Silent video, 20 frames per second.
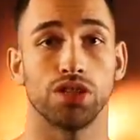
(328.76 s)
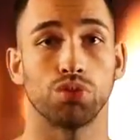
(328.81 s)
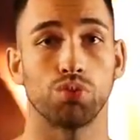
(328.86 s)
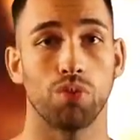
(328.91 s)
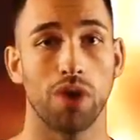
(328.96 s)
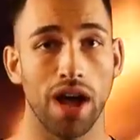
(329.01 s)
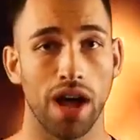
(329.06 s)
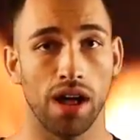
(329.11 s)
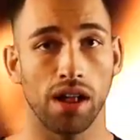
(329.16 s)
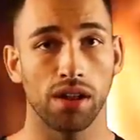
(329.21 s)
as
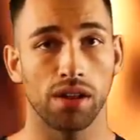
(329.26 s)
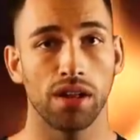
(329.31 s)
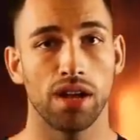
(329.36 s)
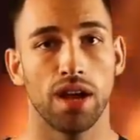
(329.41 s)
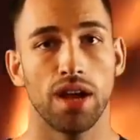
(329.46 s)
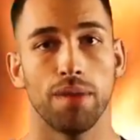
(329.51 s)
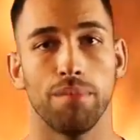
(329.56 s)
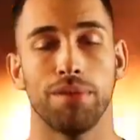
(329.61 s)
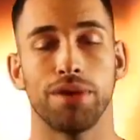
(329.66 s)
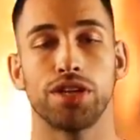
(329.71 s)
well,
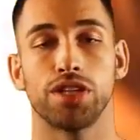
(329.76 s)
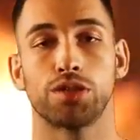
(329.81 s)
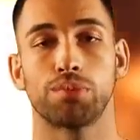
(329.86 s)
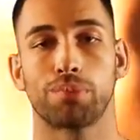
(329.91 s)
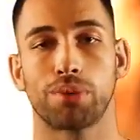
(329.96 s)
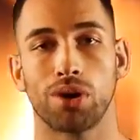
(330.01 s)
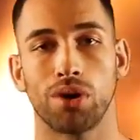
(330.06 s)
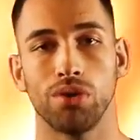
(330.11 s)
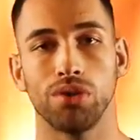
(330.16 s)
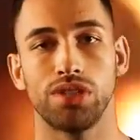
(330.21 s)
because
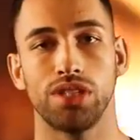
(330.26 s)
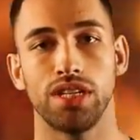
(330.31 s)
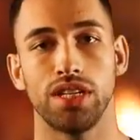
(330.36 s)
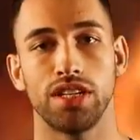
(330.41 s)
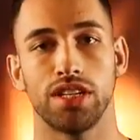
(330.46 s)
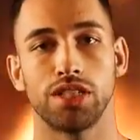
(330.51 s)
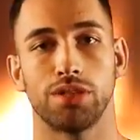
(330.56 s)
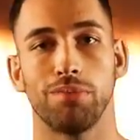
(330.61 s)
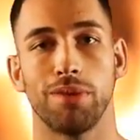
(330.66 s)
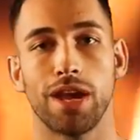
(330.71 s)

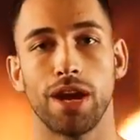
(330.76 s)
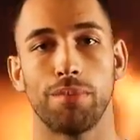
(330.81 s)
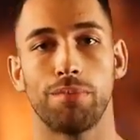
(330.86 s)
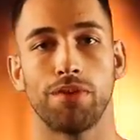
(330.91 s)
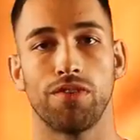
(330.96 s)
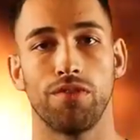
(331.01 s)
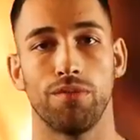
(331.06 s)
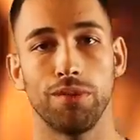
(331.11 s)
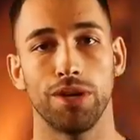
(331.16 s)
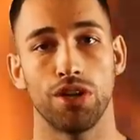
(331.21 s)
protein is made up
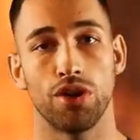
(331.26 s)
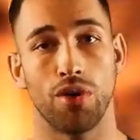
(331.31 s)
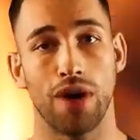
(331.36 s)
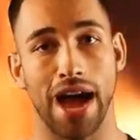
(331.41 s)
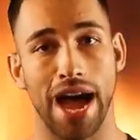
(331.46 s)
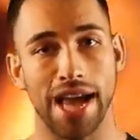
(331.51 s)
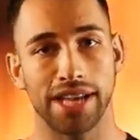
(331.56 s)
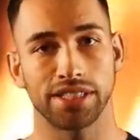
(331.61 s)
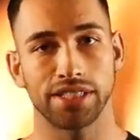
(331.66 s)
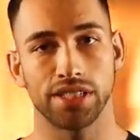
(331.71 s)
of amino
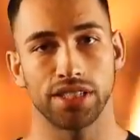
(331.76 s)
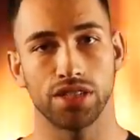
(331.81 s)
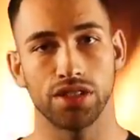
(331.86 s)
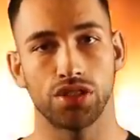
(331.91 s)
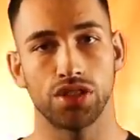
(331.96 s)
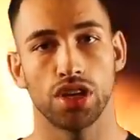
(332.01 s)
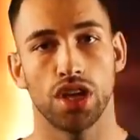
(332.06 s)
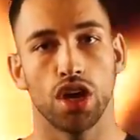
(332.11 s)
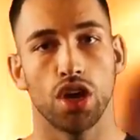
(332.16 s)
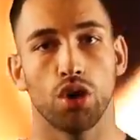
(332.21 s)

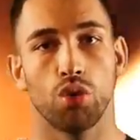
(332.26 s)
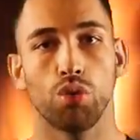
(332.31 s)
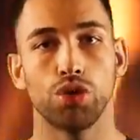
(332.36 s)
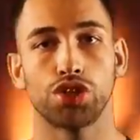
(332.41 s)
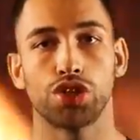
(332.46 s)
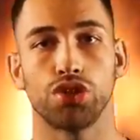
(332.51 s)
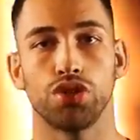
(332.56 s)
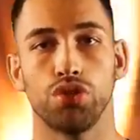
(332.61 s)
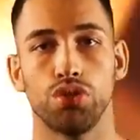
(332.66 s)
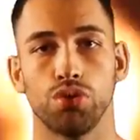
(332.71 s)
acids,
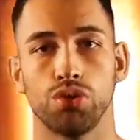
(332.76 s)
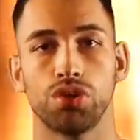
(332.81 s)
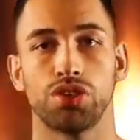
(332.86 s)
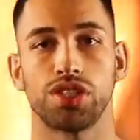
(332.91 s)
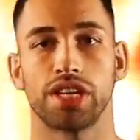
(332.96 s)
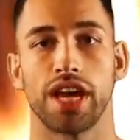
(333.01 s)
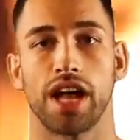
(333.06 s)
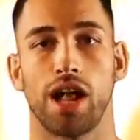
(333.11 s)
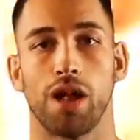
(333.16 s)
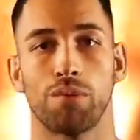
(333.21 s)
which are
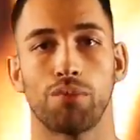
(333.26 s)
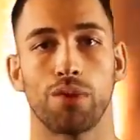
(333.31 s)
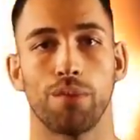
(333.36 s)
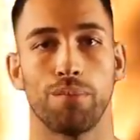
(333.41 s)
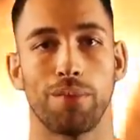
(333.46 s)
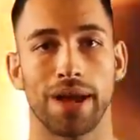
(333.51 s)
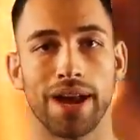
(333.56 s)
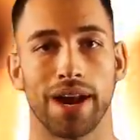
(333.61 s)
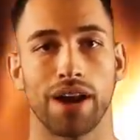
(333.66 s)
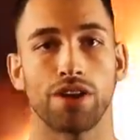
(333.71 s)
used to help
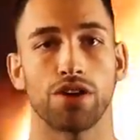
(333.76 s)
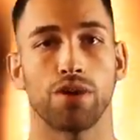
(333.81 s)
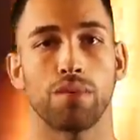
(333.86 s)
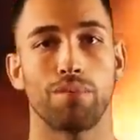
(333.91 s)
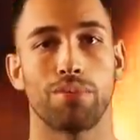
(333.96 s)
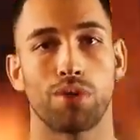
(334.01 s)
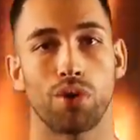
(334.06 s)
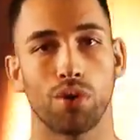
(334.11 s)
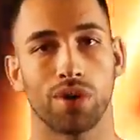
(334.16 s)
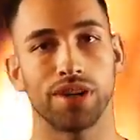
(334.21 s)
repair your
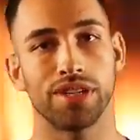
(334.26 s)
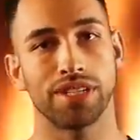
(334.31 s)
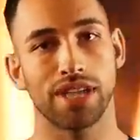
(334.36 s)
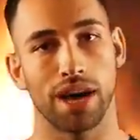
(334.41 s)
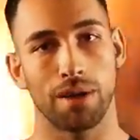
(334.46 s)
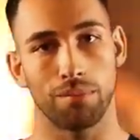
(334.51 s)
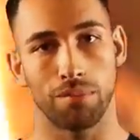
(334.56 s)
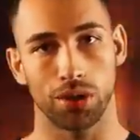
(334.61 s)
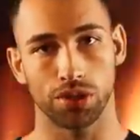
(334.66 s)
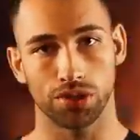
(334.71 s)
broken
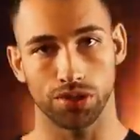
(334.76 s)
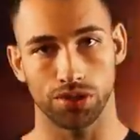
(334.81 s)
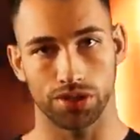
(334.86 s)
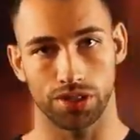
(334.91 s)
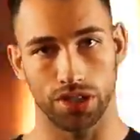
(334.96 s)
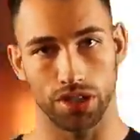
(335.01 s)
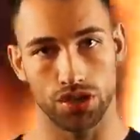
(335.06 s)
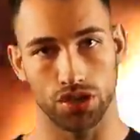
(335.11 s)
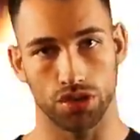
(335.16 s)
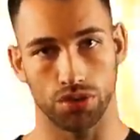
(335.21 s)
down muscle
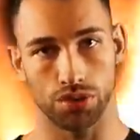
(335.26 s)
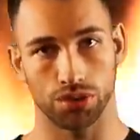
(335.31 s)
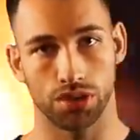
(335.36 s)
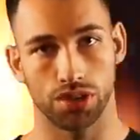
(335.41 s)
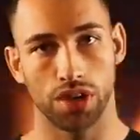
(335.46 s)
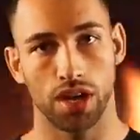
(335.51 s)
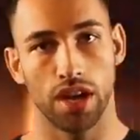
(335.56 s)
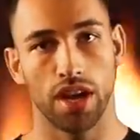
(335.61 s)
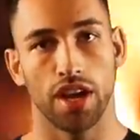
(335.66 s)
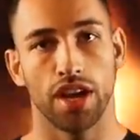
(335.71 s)
tissues.
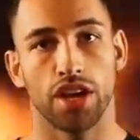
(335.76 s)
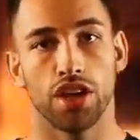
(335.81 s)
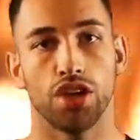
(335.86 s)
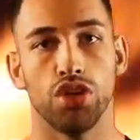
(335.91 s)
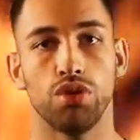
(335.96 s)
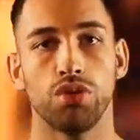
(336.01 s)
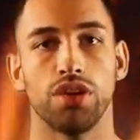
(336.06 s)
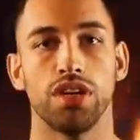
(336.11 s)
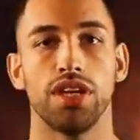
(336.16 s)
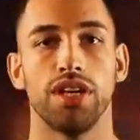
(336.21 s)

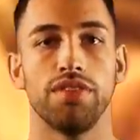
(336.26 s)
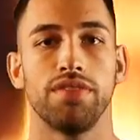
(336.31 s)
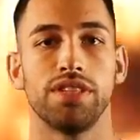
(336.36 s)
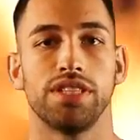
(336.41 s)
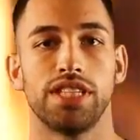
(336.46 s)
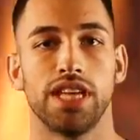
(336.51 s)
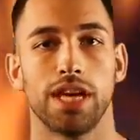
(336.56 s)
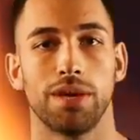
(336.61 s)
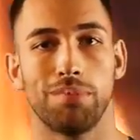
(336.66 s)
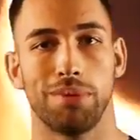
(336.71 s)
You can even
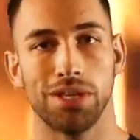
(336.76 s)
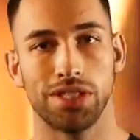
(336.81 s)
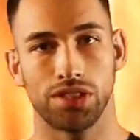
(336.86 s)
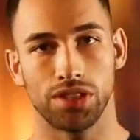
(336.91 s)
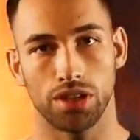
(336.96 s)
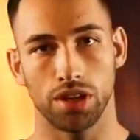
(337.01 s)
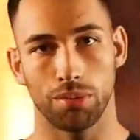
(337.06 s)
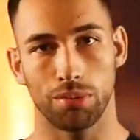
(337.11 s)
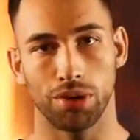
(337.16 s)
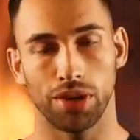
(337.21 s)
take
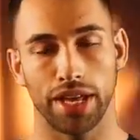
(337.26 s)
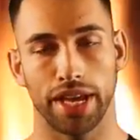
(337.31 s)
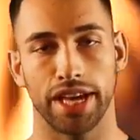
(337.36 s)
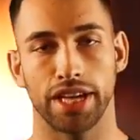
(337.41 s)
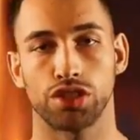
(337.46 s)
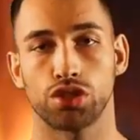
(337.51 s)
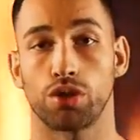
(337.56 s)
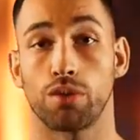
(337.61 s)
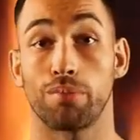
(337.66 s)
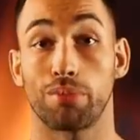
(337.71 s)

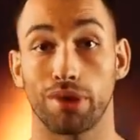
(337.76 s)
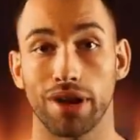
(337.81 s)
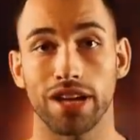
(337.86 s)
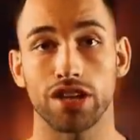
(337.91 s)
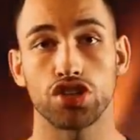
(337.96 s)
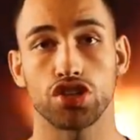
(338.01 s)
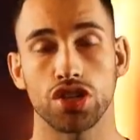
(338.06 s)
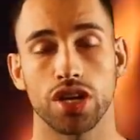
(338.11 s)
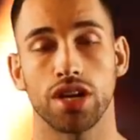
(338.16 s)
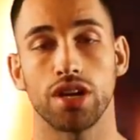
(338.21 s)
BCAAs or
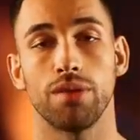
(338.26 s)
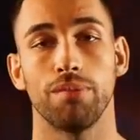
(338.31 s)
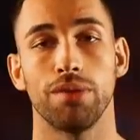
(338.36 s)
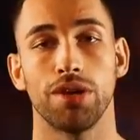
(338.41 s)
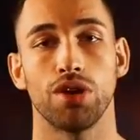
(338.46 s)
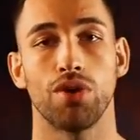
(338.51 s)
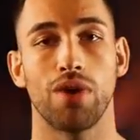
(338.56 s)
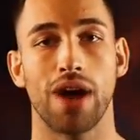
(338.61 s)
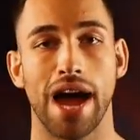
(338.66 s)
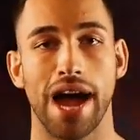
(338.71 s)
branched chain
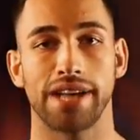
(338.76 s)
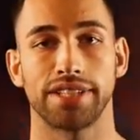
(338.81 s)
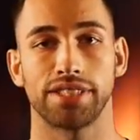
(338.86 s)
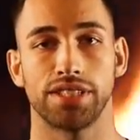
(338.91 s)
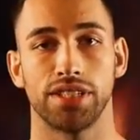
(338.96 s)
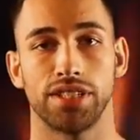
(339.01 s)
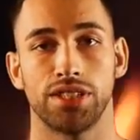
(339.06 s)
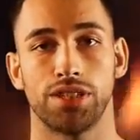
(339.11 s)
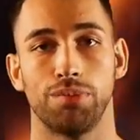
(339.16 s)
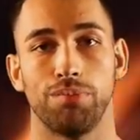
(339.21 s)
amino
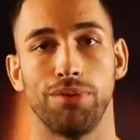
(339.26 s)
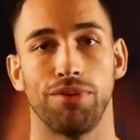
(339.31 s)
acids